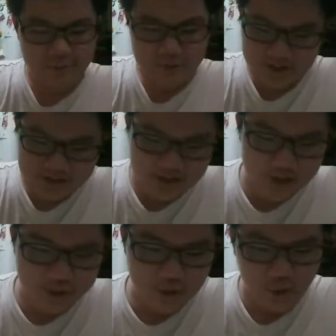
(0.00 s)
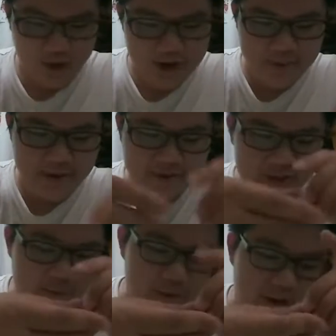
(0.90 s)
because I know quite a bit of
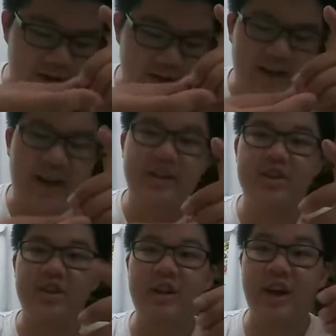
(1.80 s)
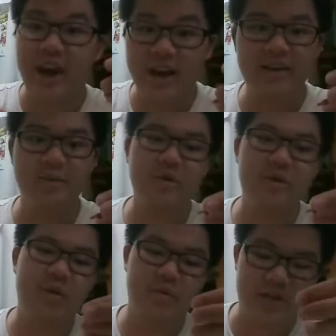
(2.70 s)
Japanese, I actually can
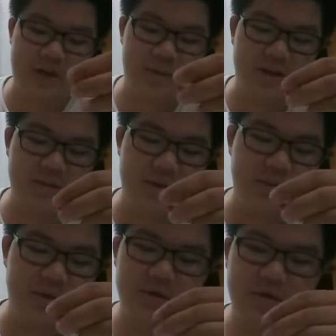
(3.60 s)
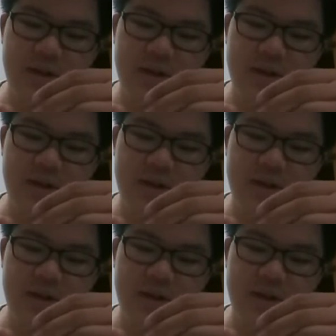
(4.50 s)
communicate with Japanese people.